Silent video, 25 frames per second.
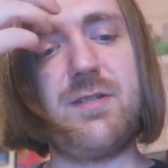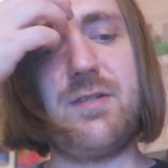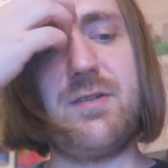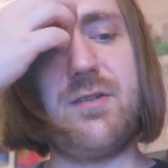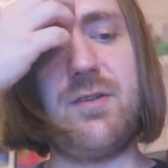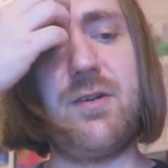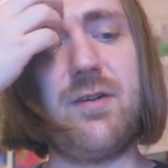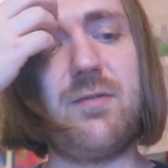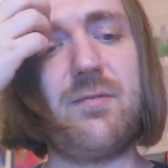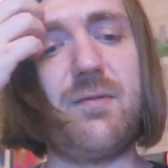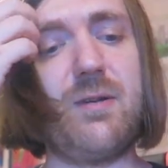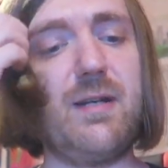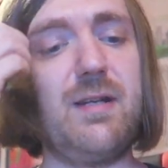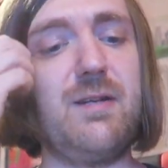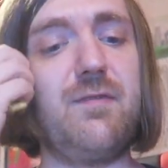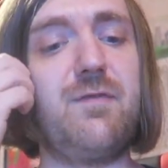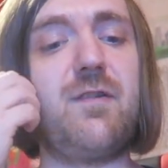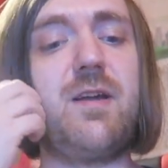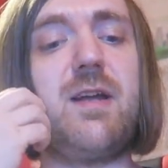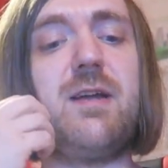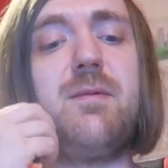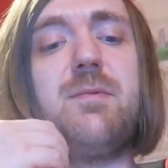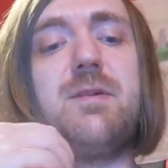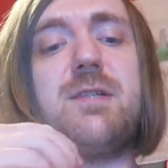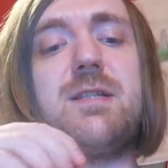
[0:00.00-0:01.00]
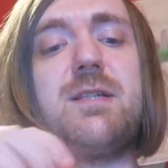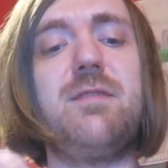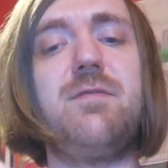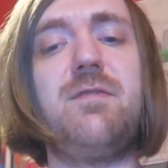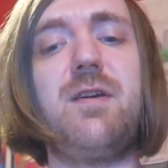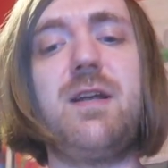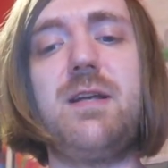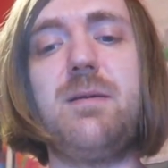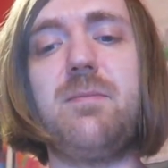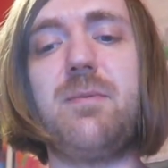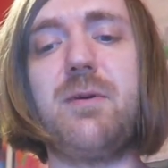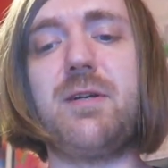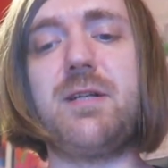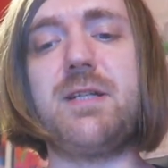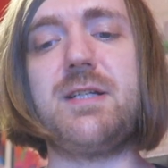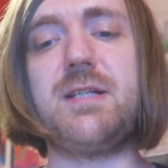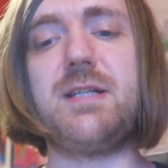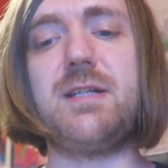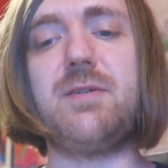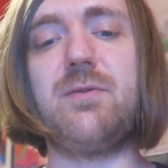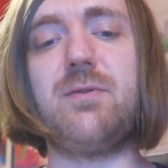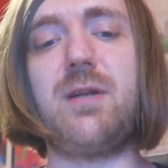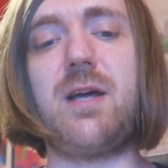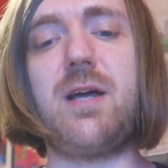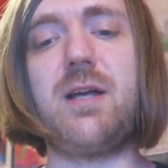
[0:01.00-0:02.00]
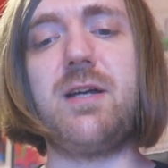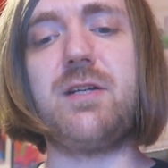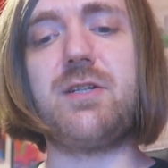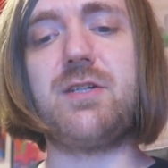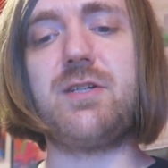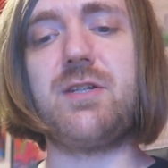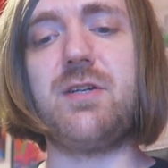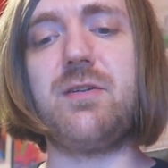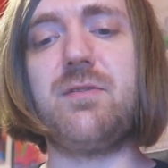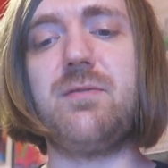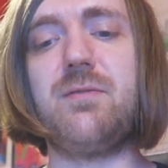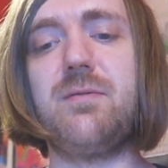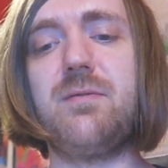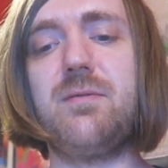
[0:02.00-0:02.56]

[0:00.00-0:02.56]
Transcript: you're not really famous if anybody still likes you.